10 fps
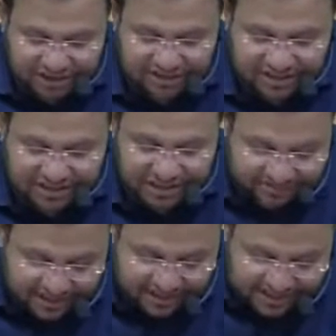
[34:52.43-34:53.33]

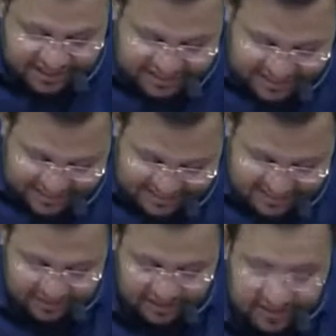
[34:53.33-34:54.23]
whichever is
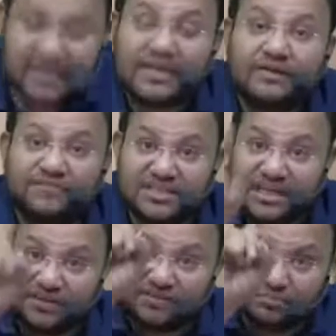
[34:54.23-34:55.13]
lesser,
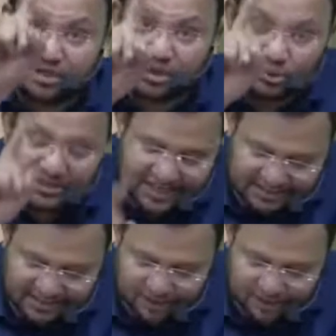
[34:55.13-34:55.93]
whichever of the two is lesser.